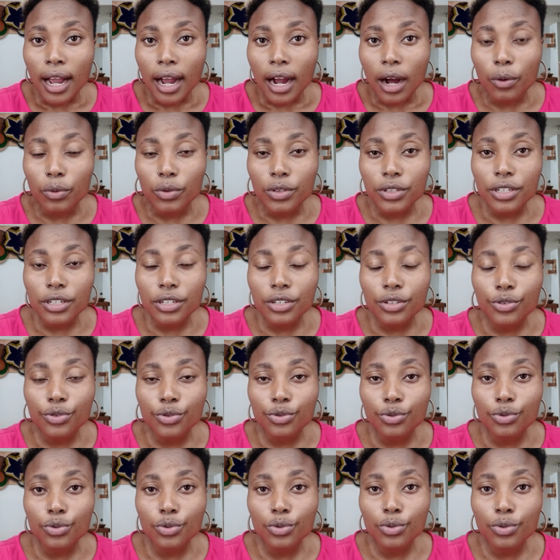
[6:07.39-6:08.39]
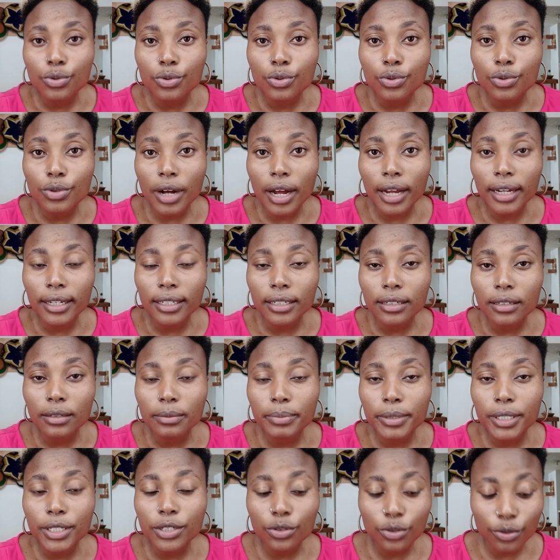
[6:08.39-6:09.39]
I will just do a little
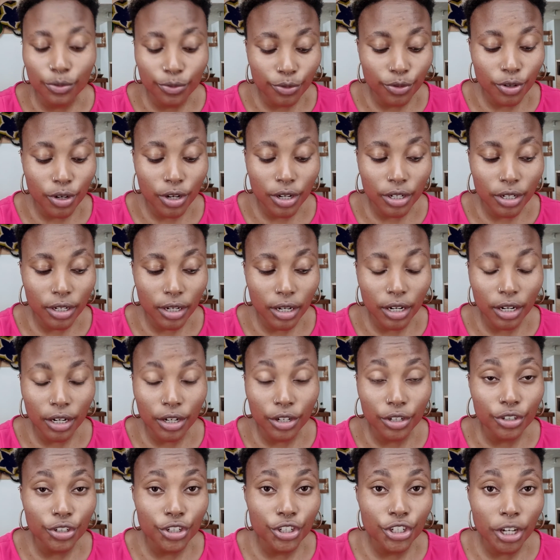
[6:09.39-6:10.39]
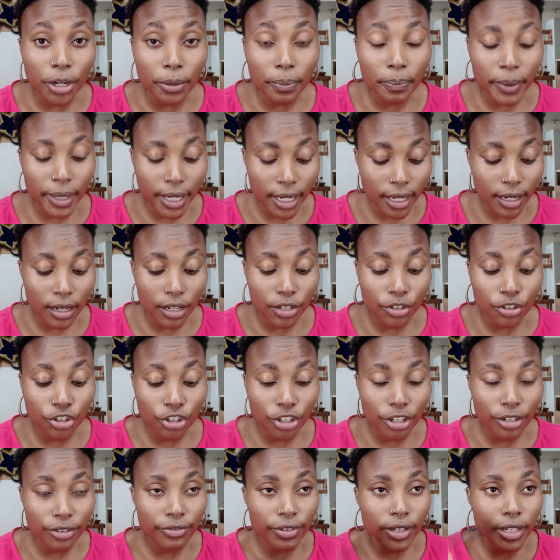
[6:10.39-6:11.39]
bit of shaping and
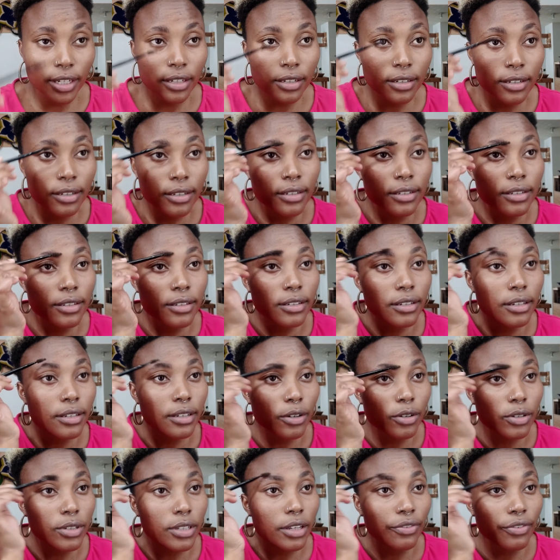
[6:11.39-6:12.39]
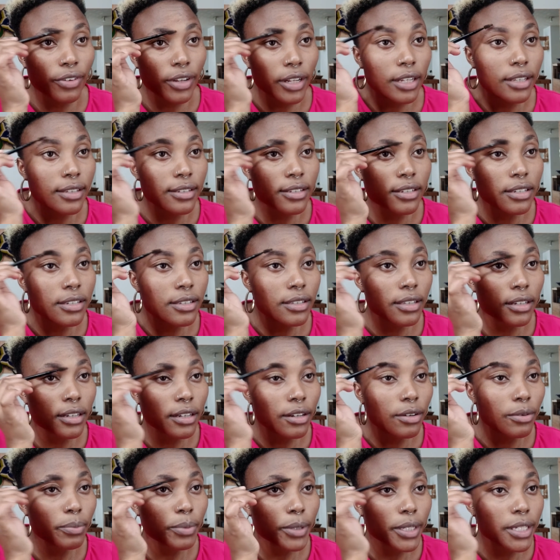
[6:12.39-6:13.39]
shaving, because I feel it's just a
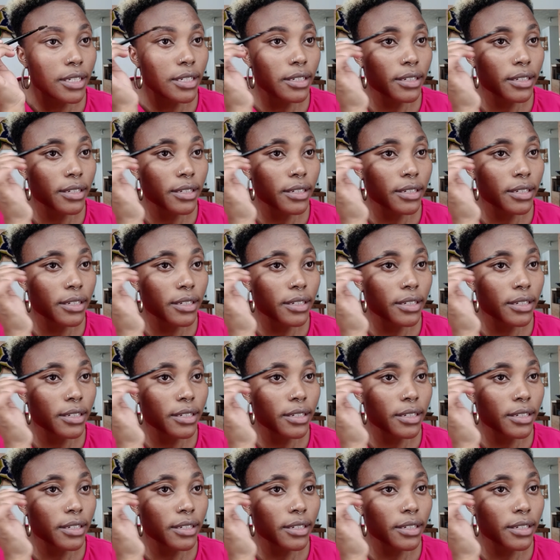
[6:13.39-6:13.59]
little bit